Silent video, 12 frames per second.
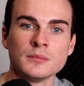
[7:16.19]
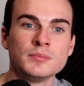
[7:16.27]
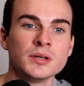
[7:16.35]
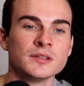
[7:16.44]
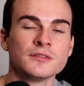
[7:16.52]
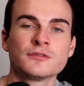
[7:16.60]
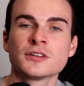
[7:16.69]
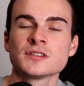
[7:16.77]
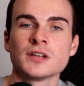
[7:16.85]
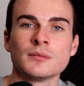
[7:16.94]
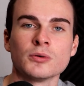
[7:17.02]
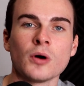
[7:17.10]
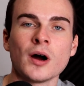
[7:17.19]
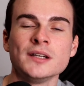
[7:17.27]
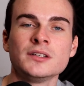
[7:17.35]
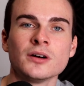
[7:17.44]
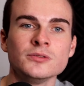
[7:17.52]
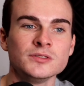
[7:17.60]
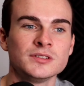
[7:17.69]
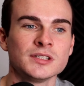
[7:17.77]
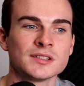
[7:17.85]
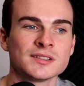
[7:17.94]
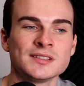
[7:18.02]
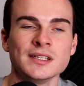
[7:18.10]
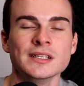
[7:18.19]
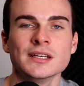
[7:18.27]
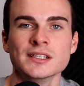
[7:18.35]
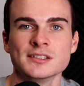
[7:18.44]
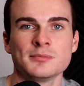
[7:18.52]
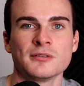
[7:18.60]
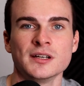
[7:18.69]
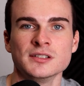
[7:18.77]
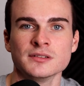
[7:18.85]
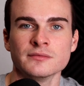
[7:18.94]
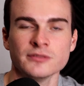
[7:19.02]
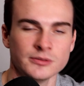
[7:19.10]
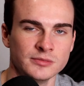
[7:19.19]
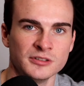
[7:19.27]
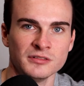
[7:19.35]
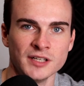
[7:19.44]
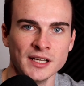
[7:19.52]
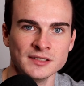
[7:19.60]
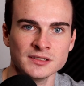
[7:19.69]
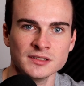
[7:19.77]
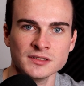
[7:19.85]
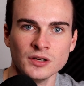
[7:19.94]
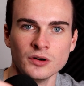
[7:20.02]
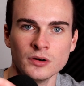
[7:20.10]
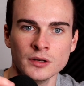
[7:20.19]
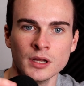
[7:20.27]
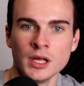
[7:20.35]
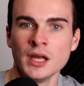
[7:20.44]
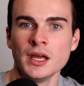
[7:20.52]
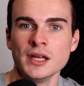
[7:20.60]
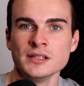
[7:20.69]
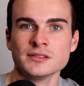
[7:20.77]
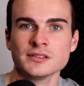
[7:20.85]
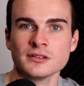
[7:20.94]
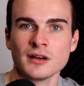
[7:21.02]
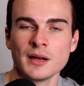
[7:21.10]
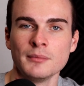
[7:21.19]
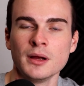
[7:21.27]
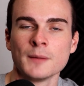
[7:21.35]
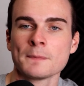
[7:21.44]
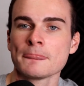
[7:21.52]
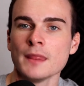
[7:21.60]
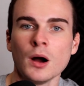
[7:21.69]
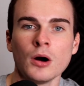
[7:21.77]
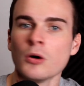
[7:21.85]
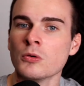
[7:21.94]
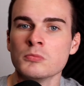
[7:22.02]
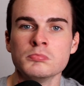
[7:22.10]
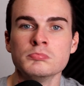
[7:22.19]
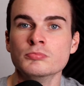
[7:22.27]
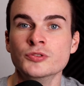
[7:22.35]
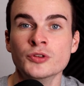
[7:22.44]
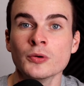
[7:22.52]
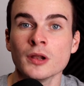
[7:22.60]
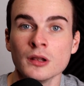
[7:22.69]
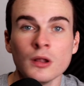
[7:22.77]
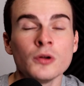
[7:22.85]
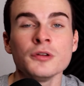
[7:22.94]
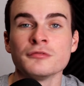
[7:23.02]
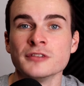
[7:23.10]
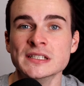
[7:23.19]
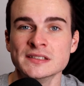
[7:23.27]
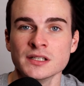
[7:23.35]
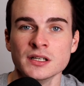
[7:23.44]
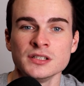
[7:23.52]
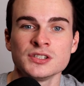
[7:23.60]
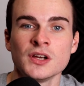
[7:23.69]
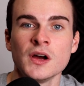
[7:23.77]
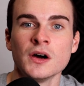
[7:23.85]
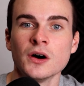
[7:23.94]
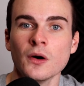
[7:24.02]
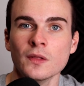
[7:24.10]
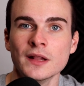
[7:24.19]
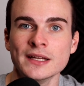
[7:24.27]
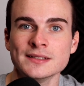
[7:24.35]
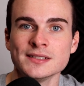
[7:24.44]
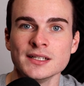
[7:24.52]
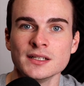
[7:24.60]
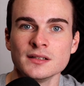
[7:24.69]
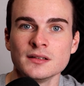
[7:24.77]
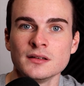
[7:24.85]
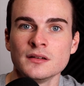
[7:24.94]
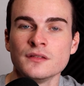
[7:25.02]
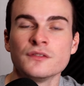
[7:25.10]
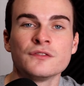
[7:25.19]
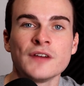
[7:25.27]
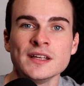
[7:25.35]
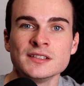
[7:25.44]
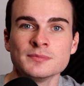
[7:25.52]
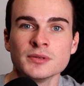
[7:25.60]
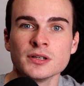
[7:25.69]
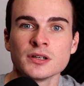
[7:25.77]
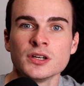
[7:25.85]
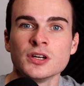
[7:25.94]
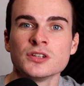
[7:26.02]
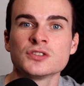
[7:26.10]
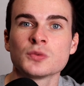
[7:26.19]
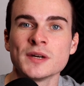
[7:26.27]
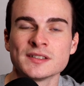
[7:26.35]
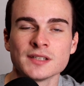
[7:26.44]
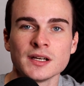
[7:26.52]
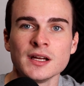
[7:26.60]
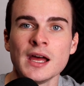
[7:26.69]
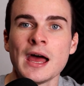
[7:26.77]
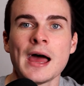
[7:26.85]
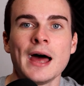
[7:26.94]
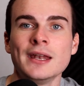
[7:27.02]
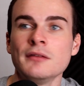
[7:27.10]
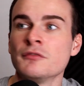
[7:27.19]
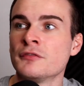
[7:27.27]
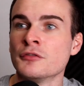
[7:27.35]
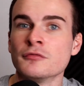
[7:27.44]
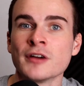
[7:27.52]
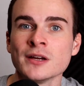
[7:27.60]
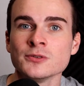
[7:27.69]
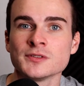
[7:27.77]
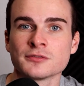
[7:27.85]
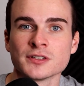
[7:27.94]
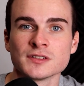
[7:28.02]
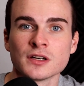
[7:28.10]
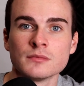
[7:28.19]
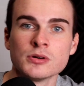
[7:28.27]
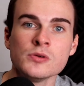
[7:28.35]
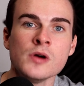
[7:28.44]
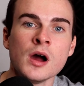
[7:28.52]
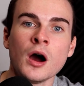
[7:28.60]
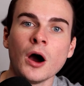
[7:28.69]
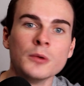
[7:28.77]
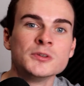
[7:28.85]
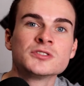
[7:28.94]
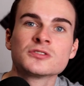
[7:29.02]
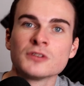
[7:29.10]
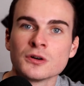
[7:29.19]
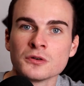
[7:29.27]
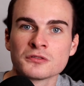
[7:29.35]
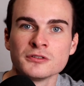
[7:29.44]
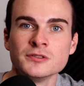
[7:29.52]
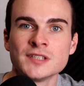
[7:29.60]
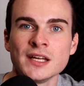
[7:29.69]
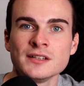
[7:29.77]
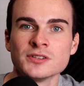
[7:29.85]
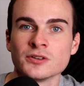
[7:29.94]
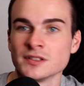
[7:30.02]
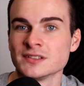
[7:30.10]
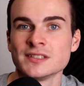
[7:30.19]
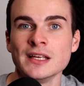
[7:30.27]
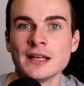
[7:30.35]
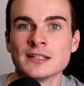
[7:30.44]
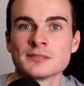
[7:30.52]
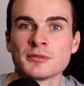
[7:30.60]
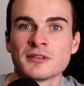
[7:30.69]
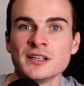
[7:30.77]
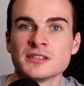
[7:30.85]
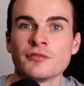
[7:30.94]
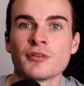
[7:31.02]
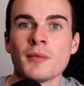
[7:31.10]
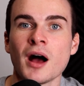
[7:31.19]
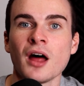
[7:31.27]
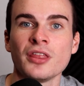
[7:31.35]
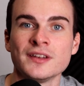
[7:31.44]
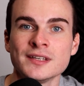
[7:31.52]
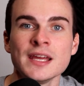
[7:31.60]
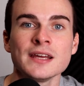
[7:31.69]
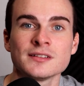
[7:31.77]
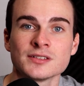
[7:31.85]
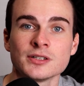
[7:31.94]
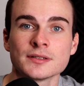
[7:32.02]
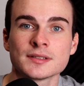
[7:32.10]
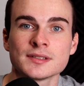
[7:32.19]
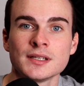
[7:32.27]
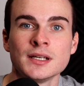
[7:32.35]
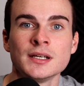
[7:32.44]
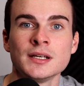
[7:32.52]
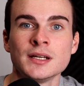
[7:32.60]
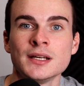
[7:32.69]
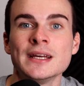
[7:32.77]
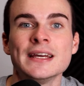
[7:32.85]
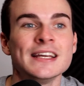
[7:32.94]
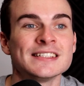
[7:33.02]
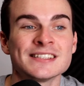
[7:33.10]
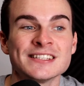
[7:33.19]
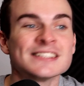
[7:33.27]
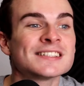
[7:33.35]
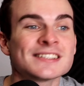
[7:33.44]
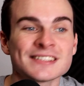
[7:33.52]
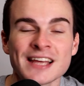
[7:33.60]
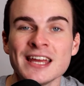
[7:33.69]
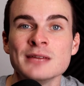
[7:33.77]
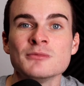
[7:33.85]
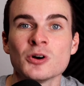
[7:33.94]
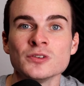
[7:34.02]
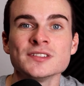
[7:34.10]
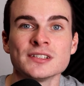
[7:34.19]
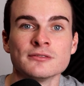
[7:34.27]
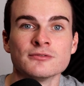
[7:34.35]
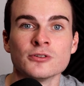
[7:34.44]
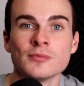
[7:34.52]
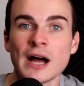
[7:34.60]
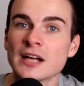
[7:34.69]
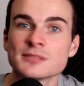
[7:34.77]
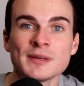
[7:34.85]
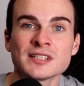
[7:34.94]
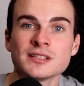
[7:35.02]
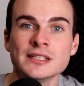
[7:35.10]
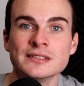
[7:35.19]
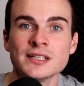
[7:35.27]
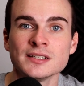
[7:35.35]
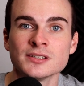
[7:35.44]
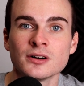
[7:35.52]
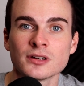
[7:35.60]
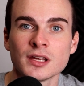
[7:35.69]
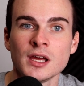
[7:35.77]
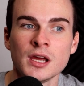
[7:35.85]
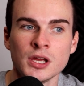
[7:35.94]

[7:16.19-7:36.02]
But for example, I don't just seek inspiration from creators on Instagram. I'll do a lot of research on LinkedIn, Facebook, Twitter, and then for Reels, for example, I would scroll through TikTok and seek inspiration from other TikToks. It's the same content format, especially TikTok.